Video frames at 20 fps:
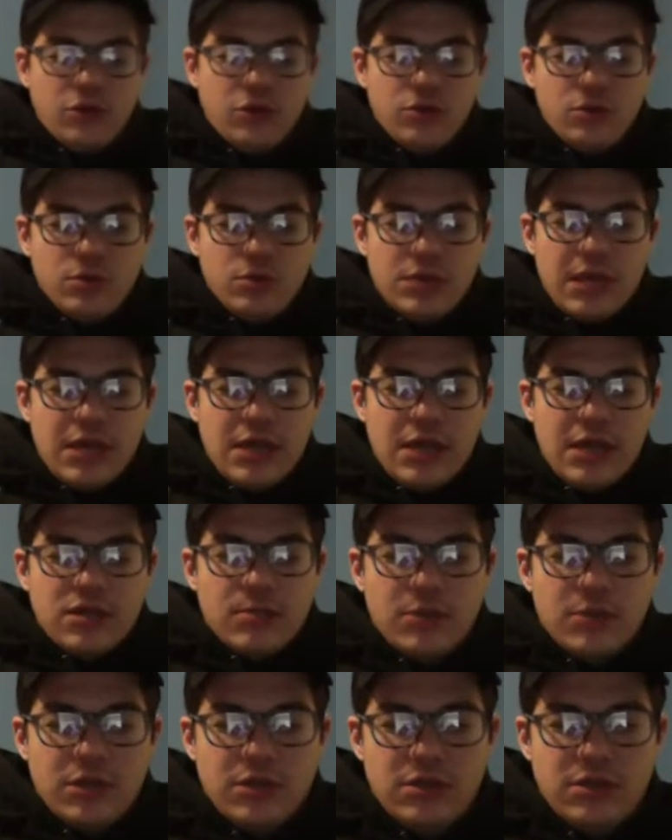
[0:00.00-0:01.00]
get
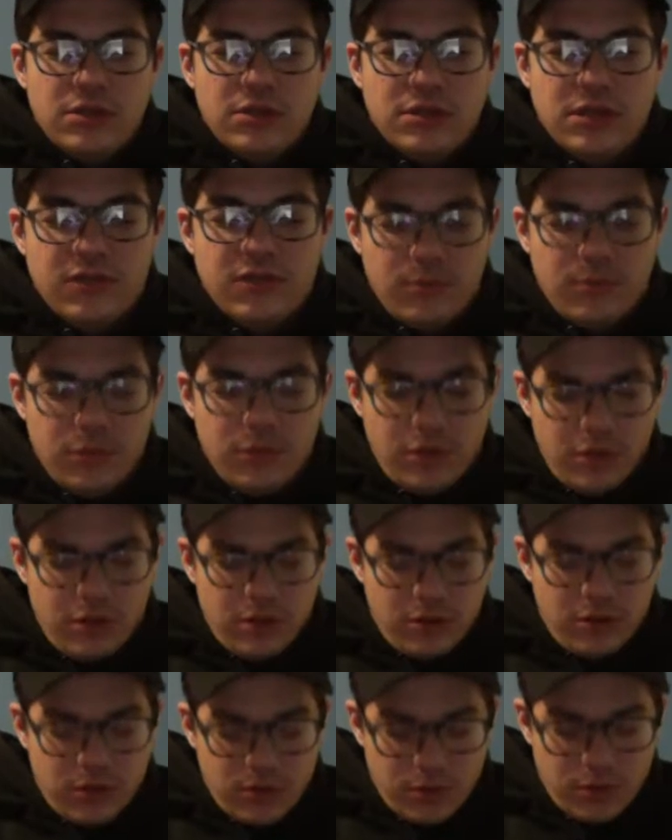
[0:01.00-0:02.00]
somebody to give them
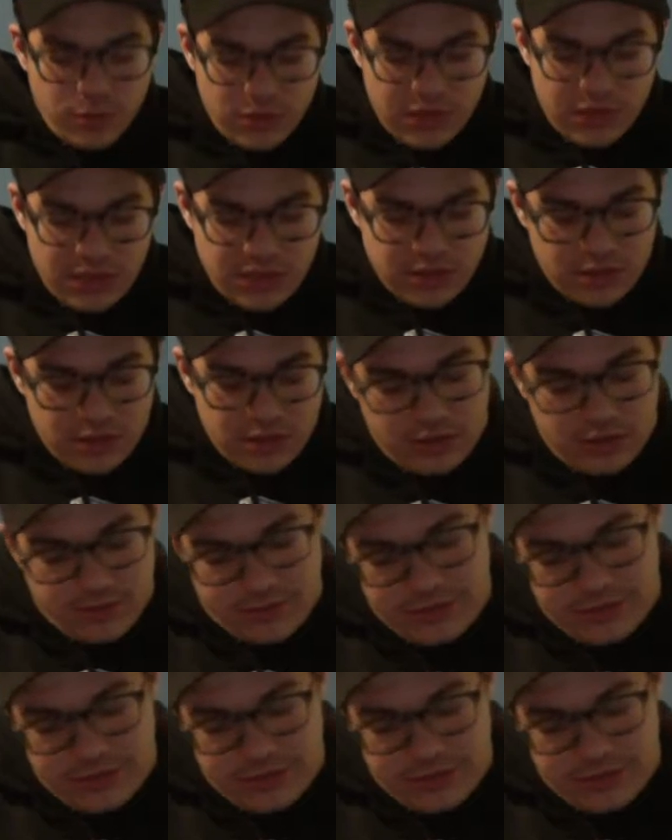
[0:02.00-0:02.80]
what's that term?